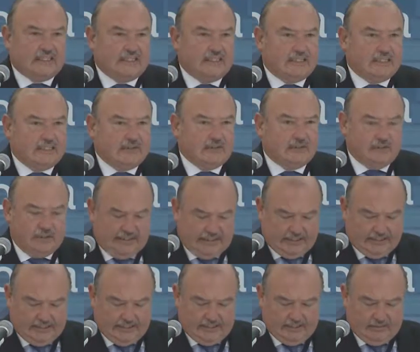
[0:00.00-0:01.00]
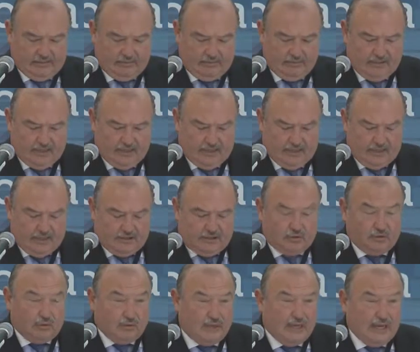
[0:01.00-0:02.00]
We must consider things such as
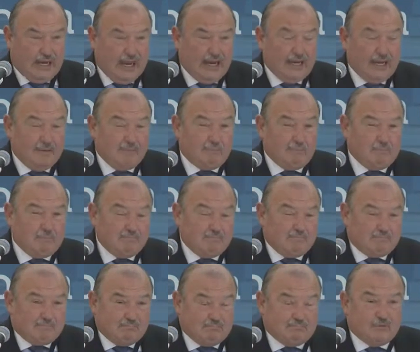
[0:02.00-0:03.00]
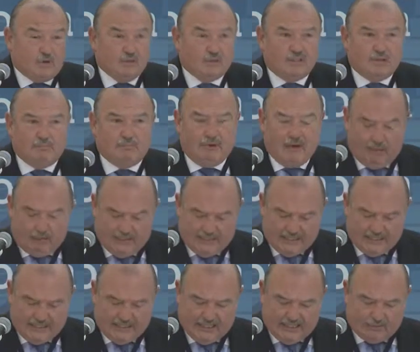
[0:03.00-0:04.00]
capturing, managing, and
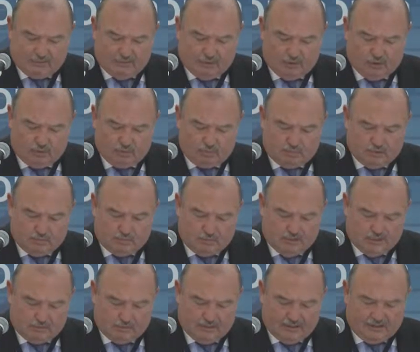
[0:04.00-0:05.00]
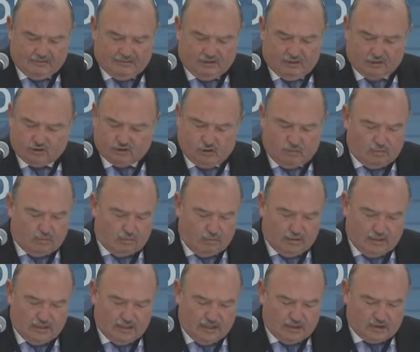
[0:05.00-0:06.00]
exploiting this data, ensuring them,
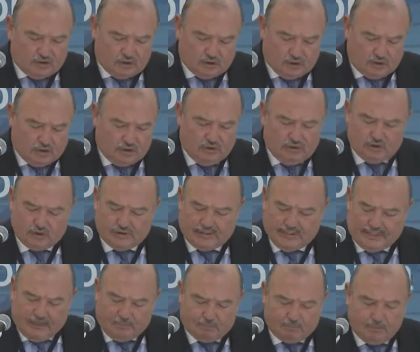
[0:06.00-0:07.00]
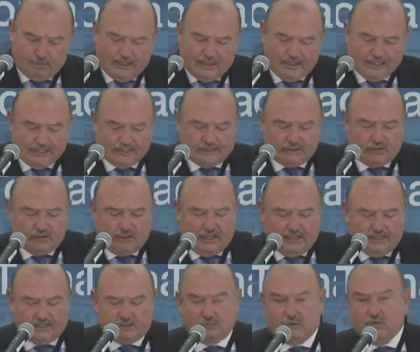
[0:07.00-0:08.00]
and as well as their
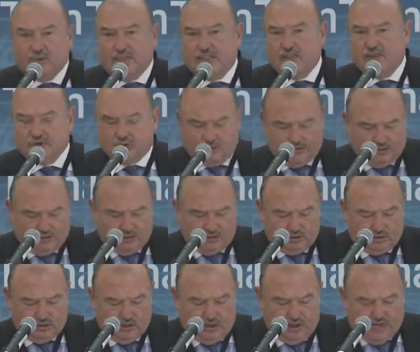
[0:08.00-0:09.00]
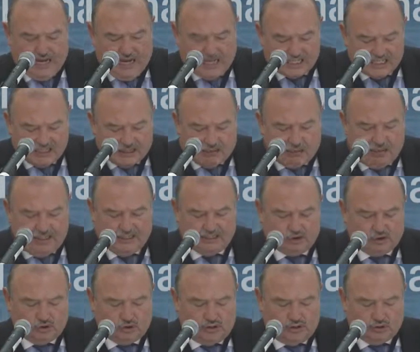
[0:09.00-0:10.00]
validity and
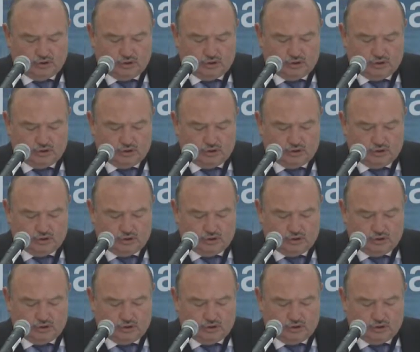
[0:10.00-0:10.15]
plausibility,